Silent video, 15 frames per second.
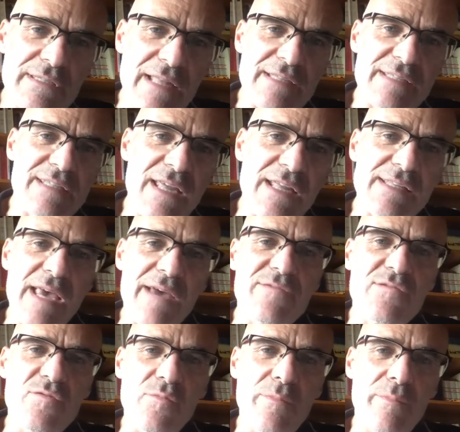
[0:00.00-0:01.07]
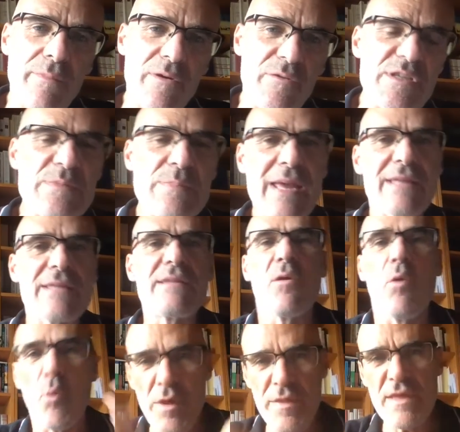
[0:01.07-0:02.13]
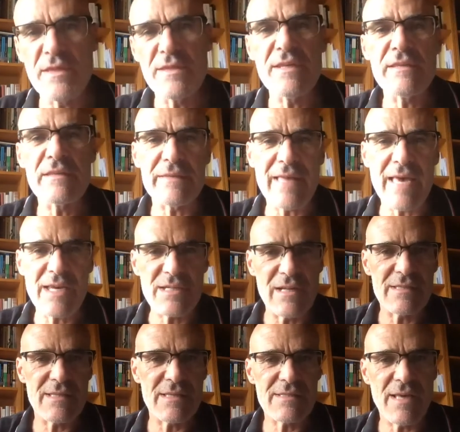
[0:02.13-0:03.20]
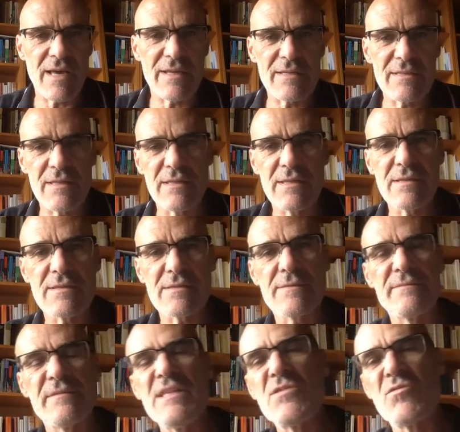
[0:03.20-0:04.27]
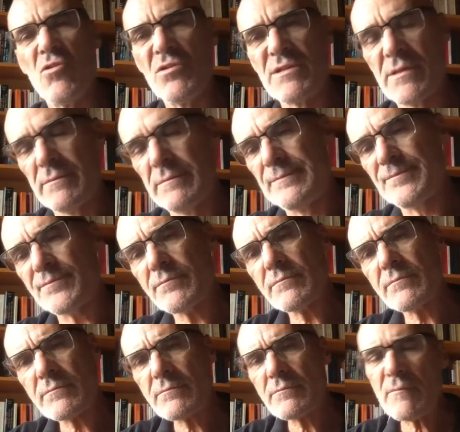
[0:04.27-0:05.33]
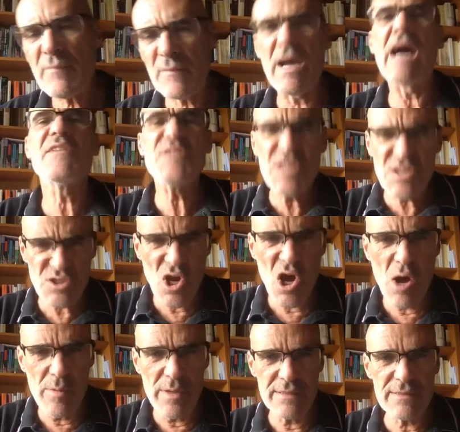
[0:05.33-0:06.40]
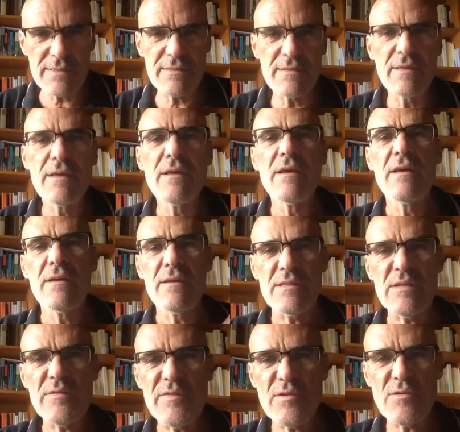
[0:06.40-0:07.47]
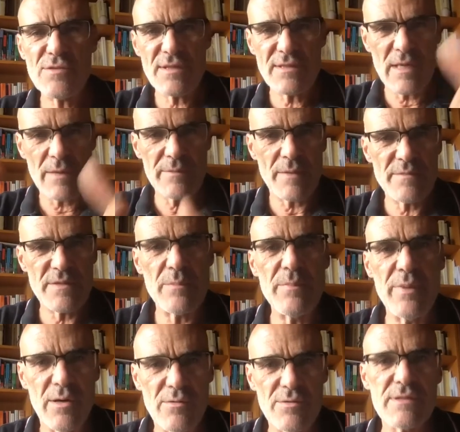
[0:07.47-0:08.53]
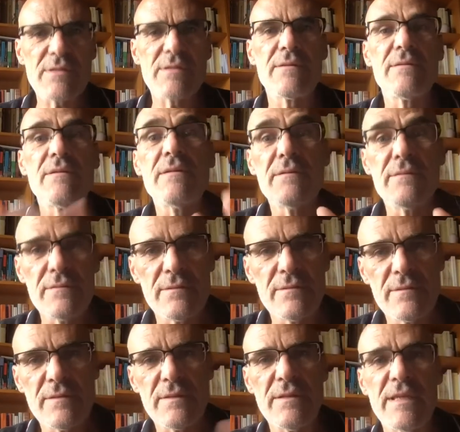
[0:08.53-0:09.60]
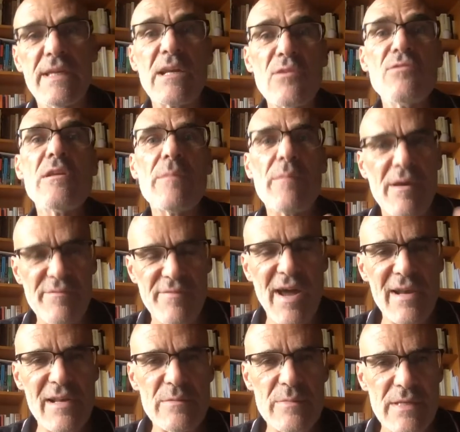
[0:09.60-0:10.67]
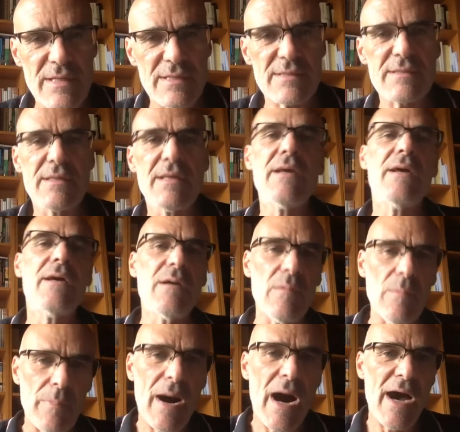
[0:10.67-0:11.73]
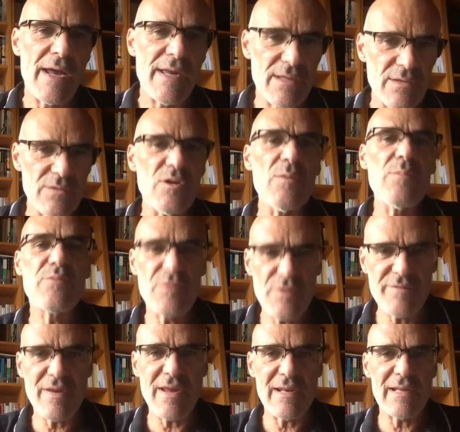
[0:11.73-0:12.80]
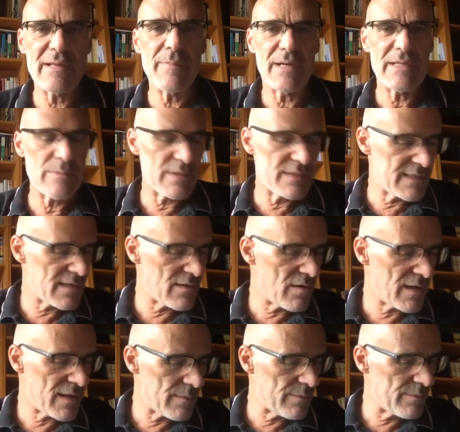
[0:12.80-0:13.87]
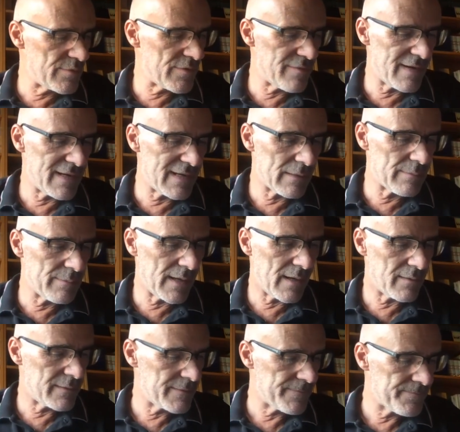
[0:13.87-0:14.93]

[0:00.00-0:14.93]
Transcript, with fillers: that states have to respect within the international societies; these rules are determined, diffused, and sometimes imposed, including by violent means, by the prevailing, by the materially prevailing power.